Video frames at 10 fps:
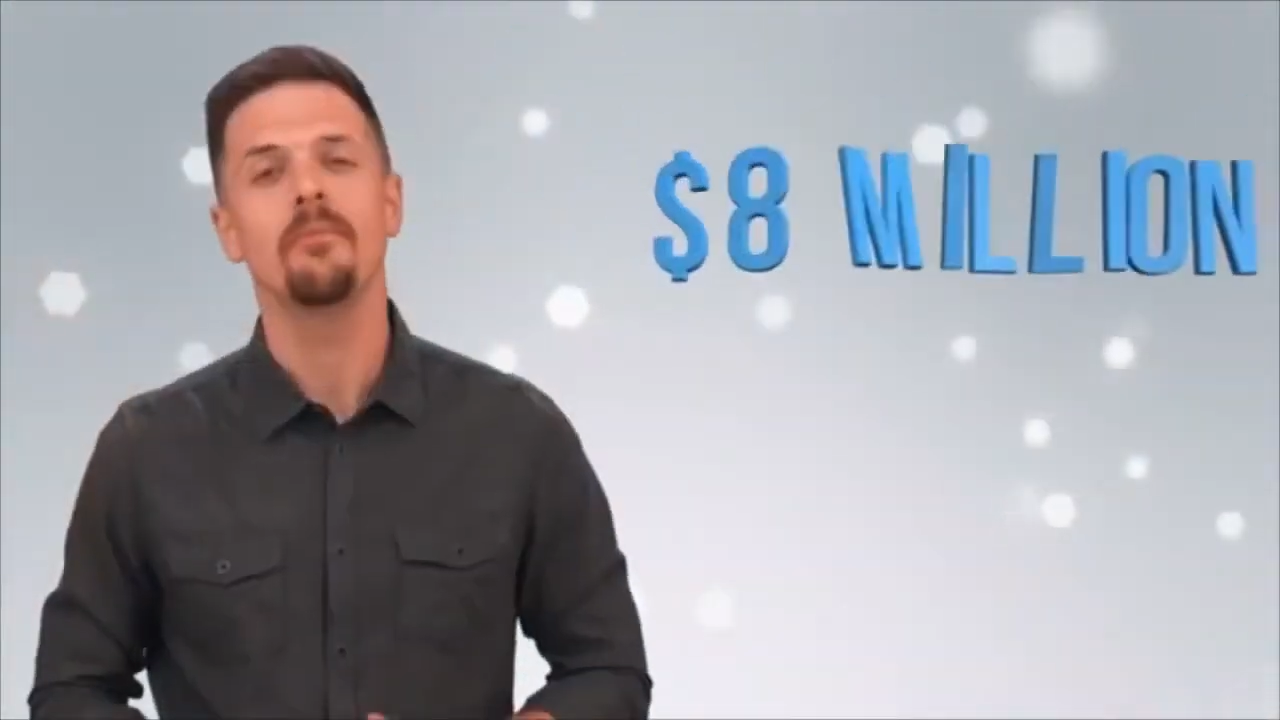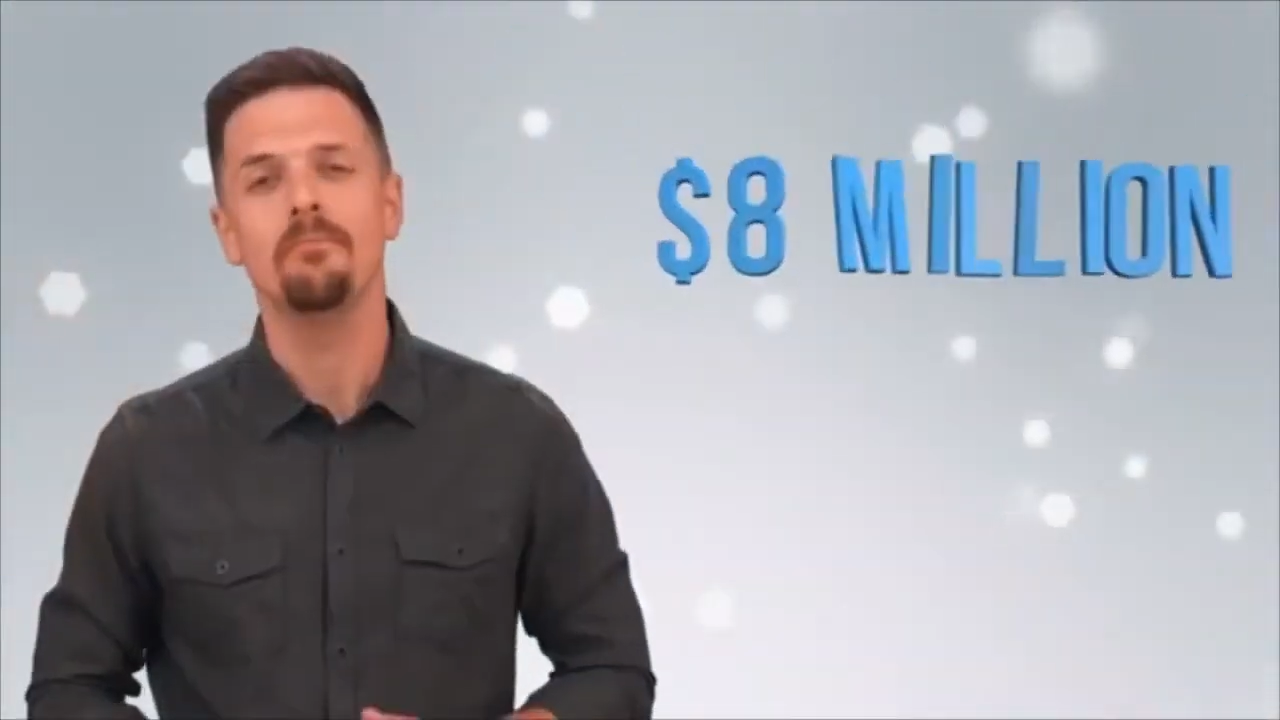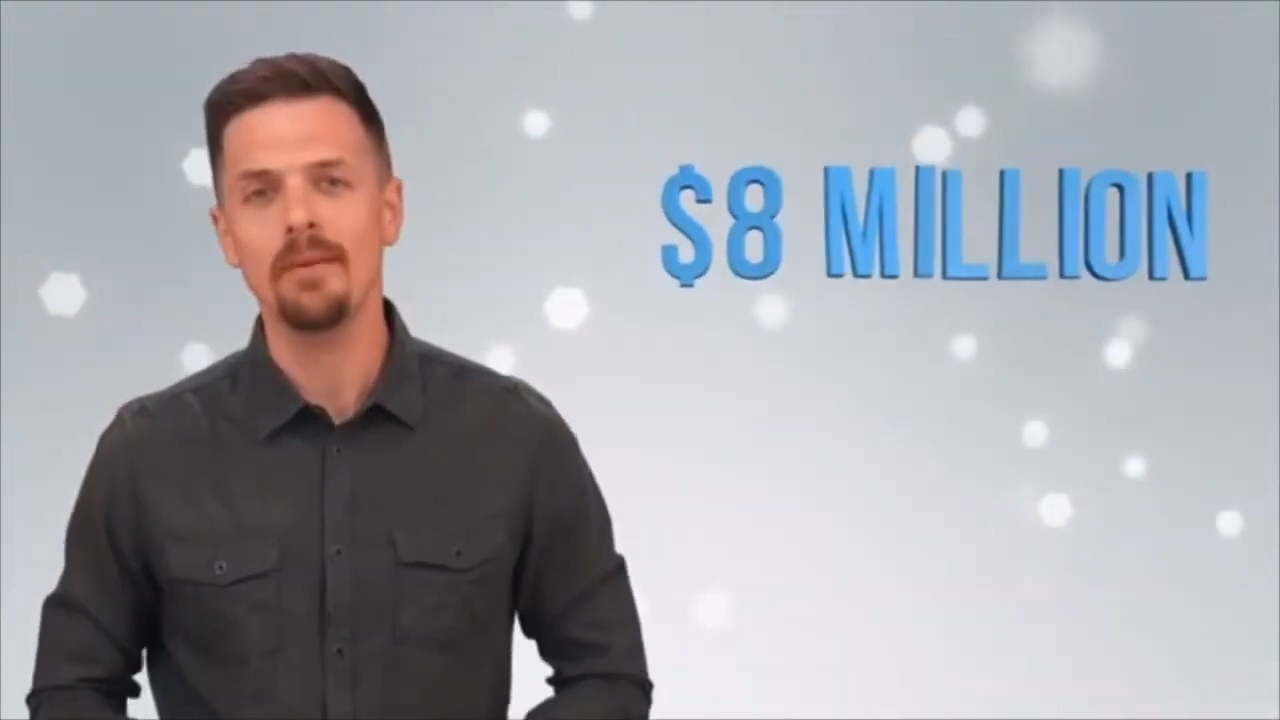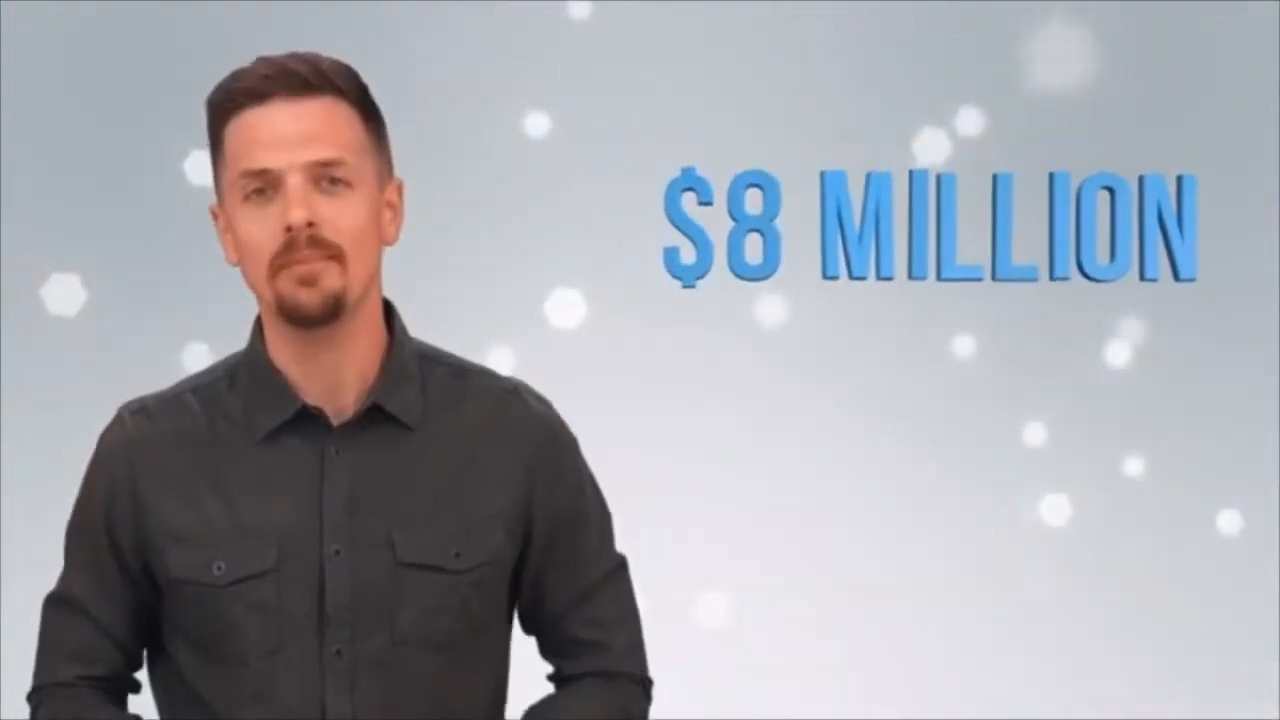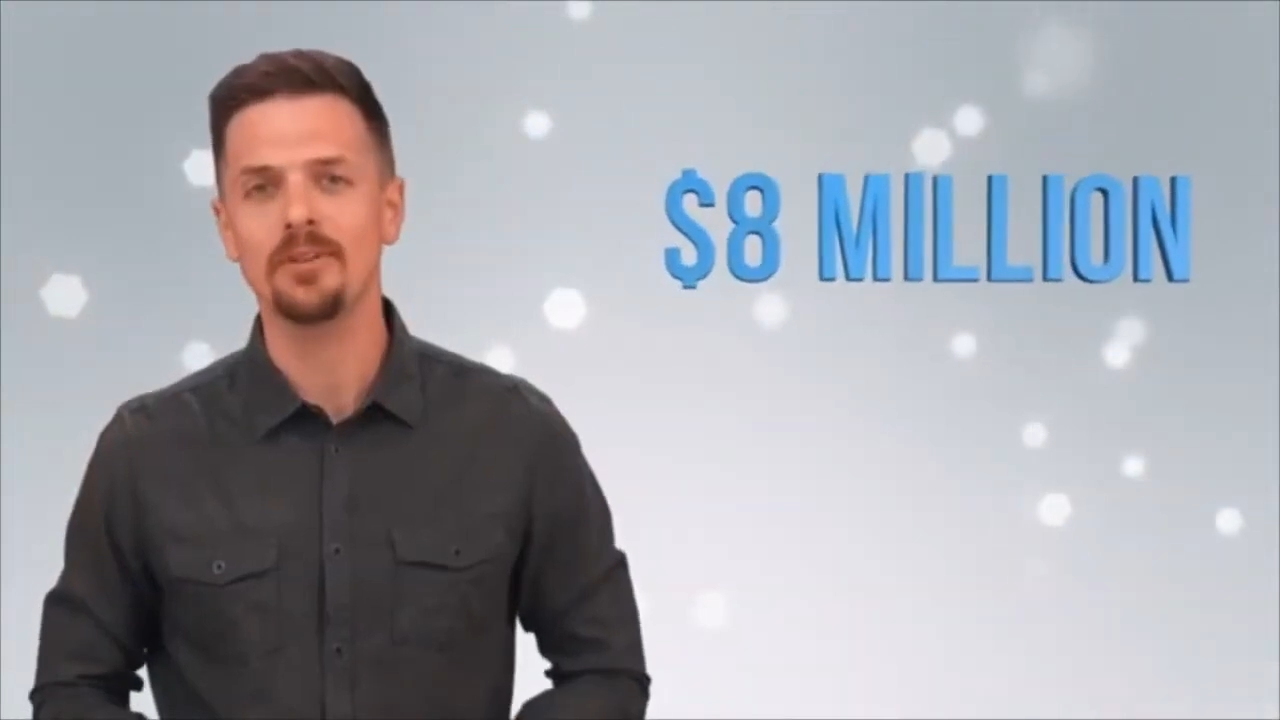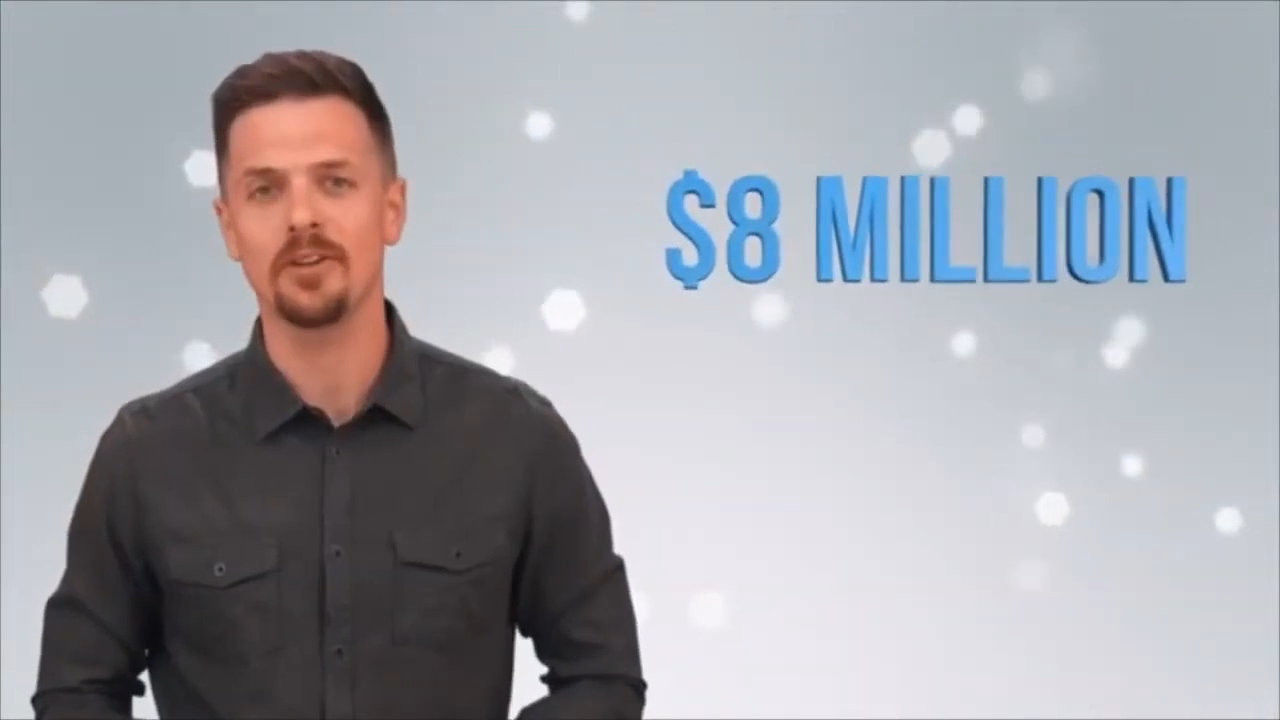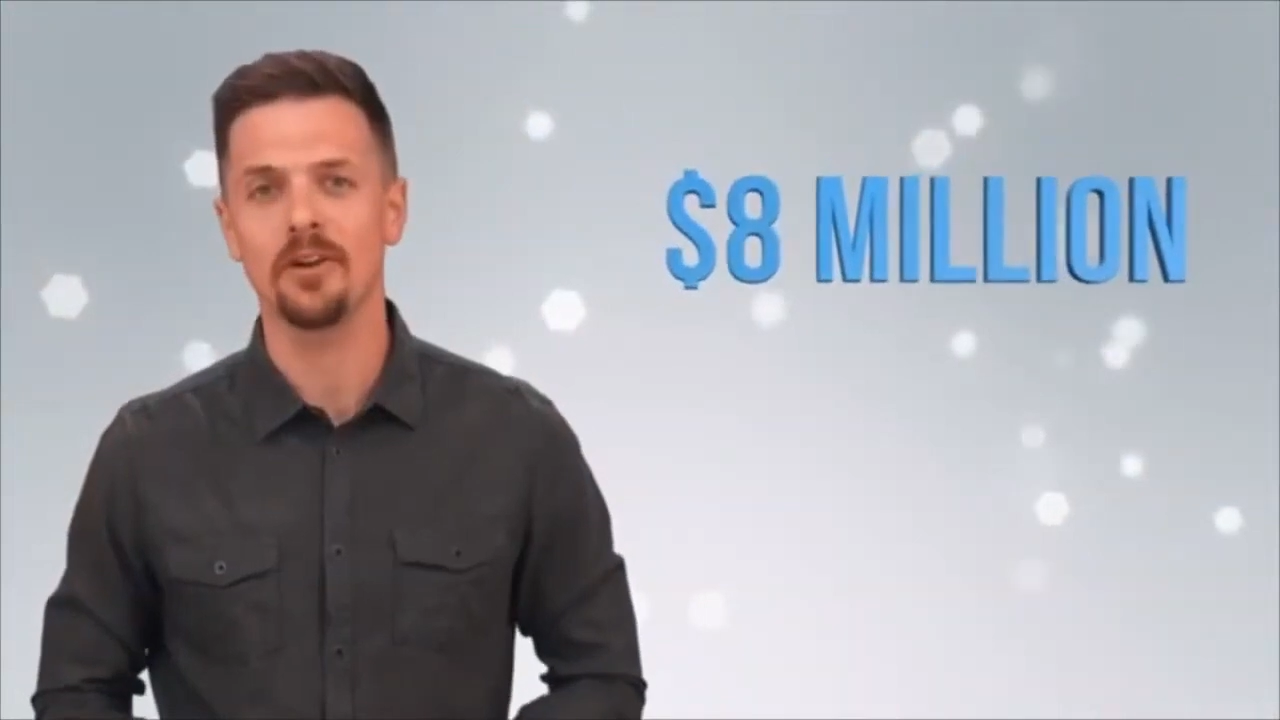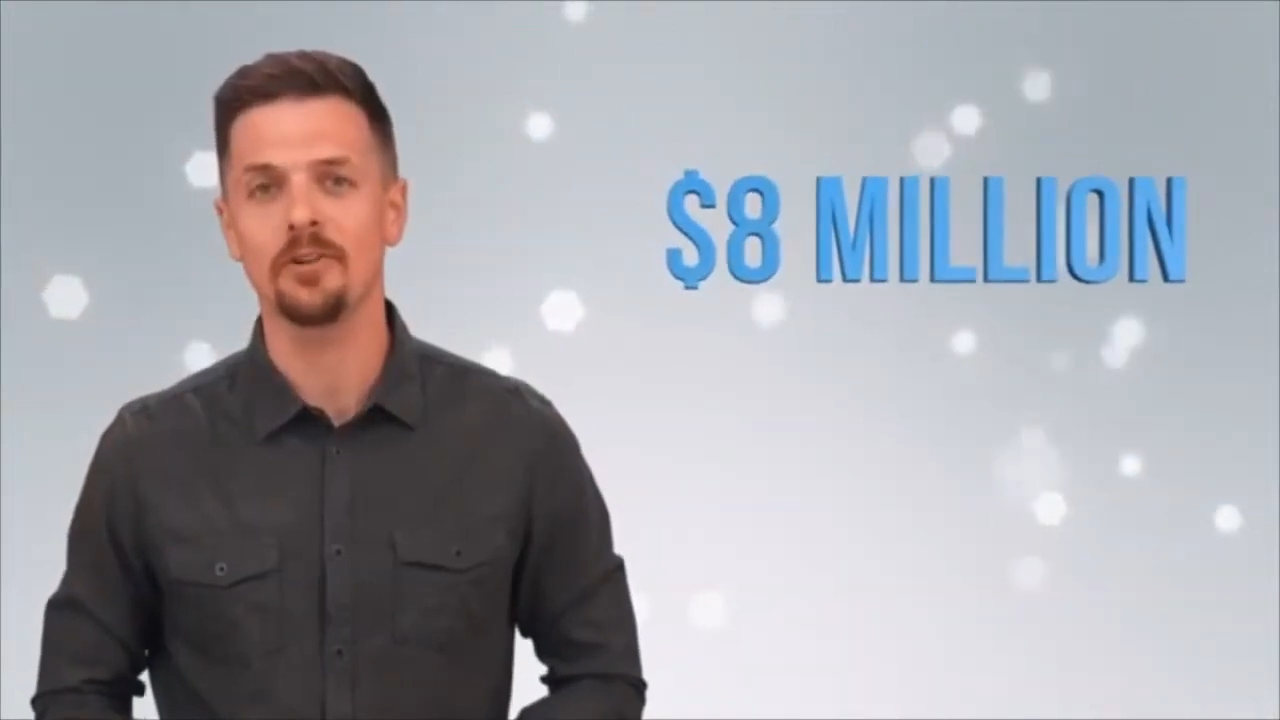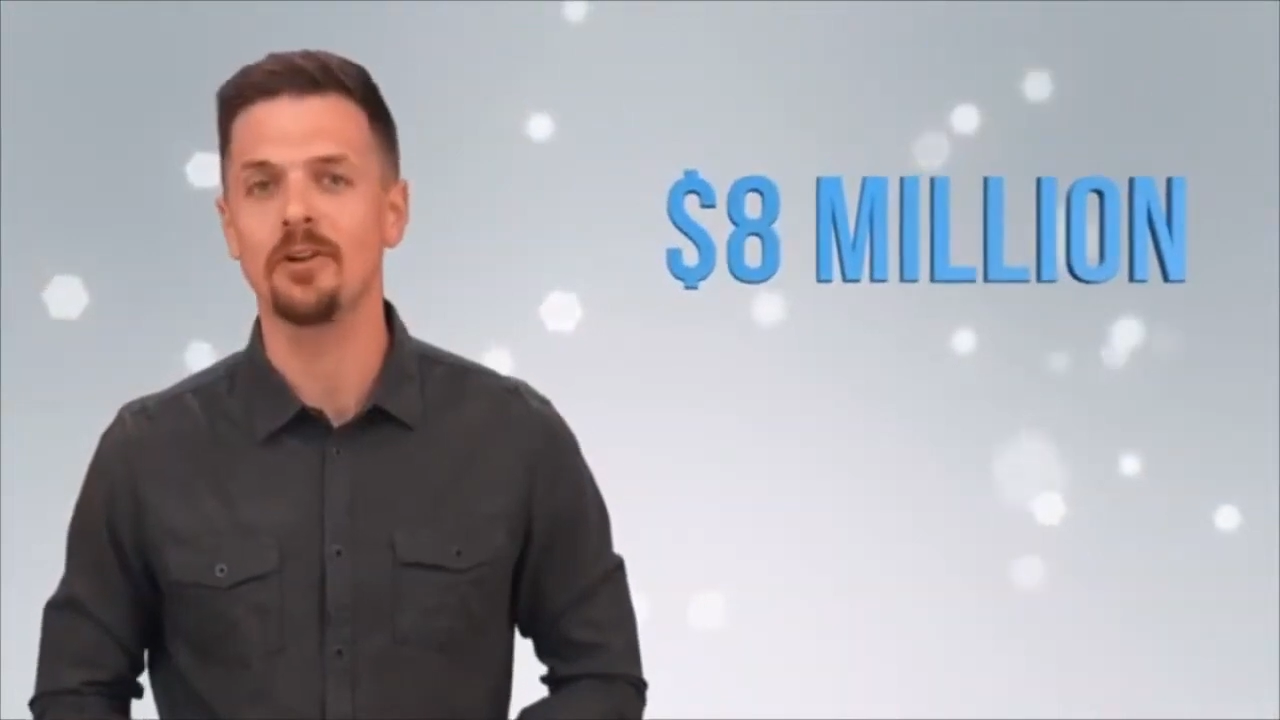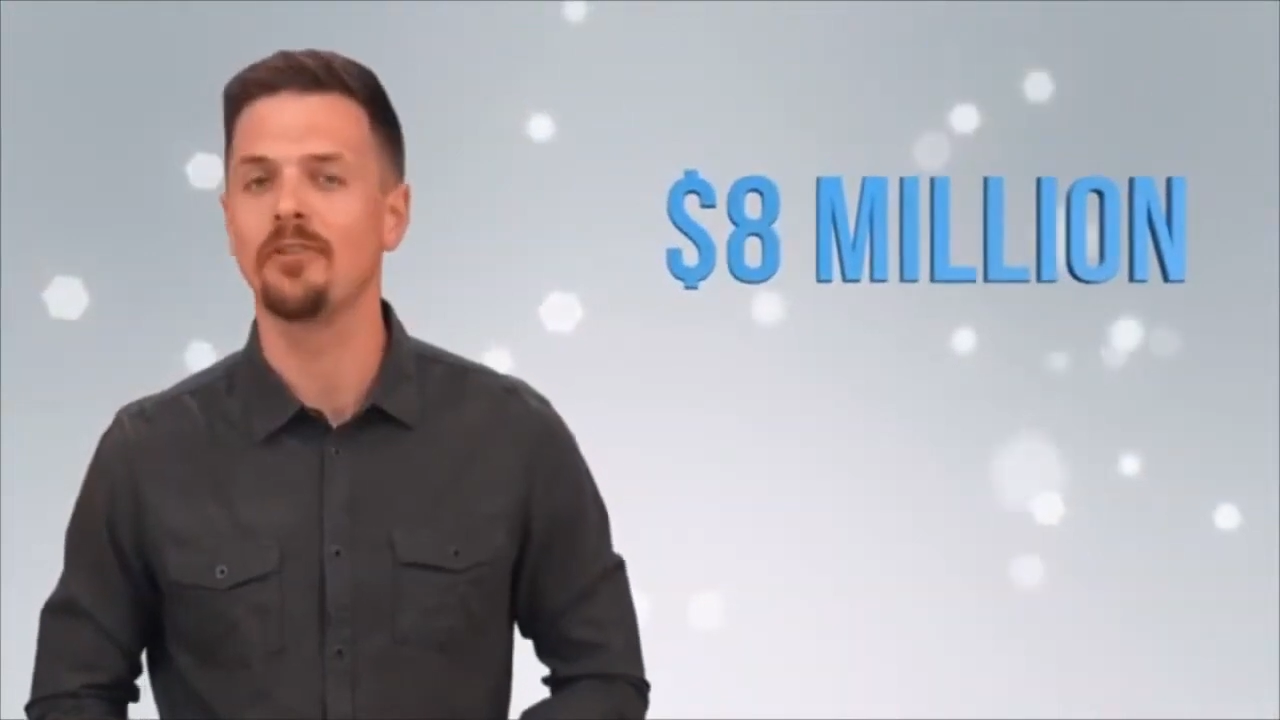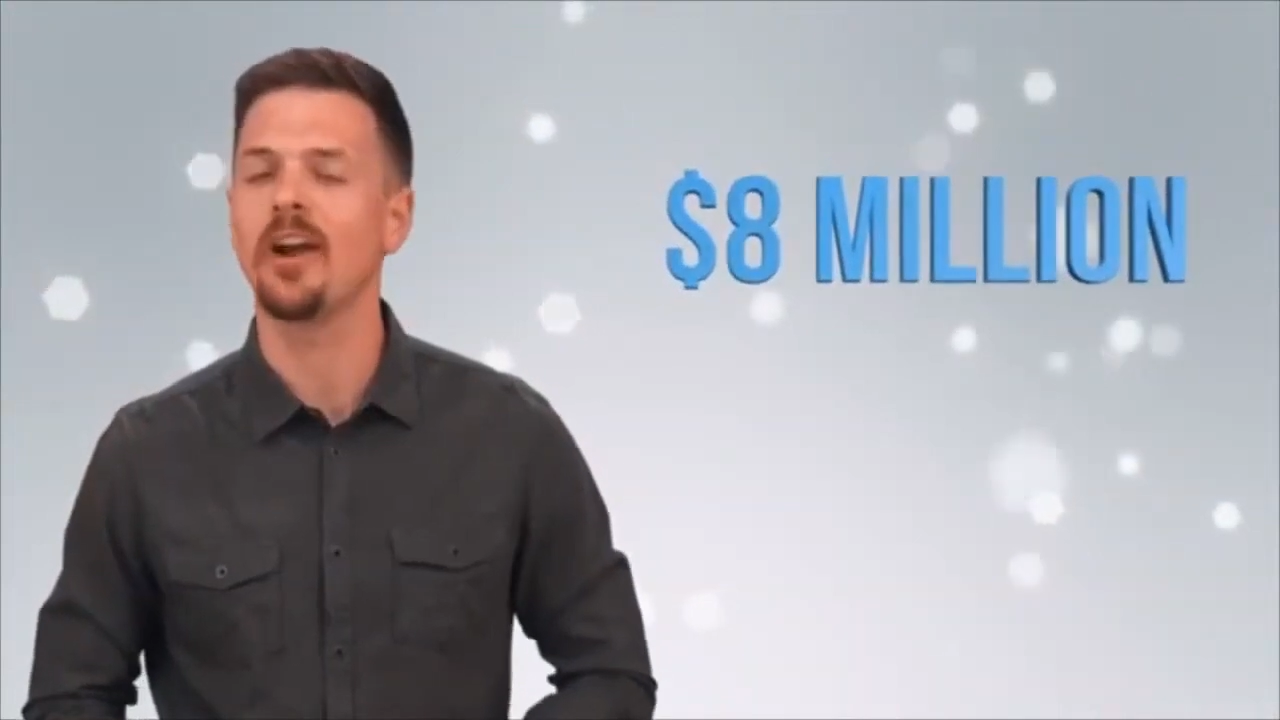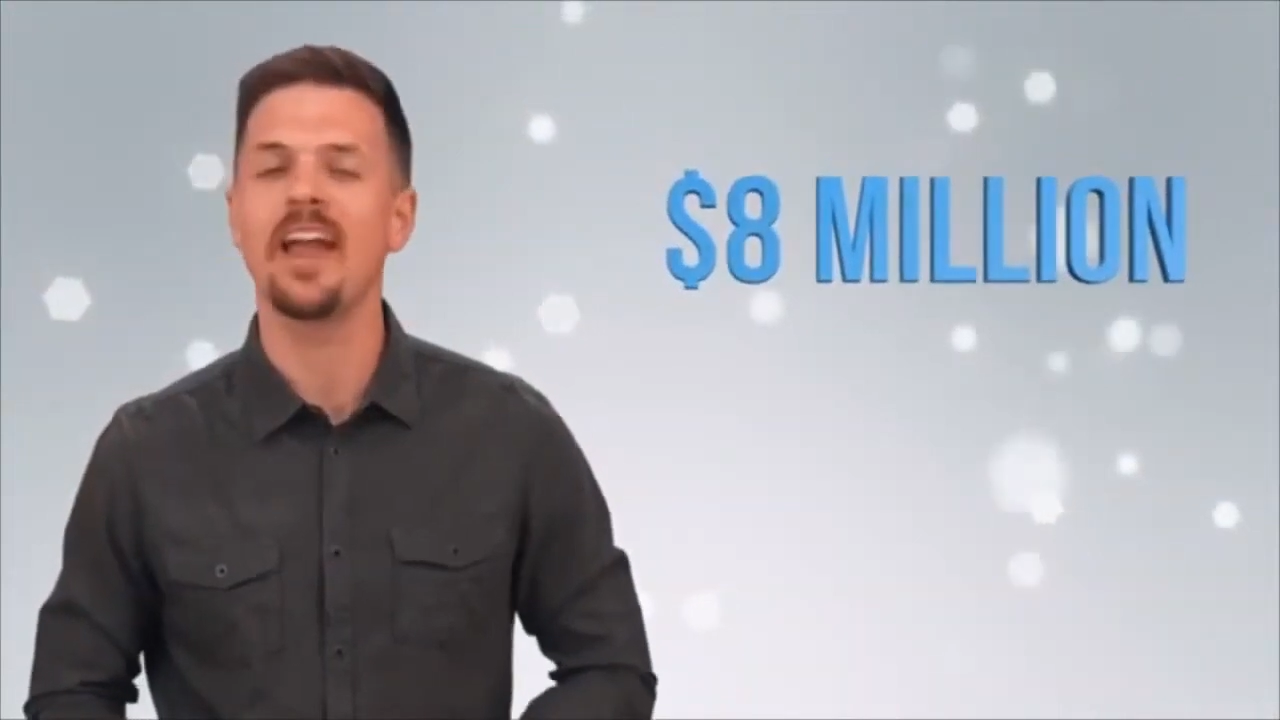members earned over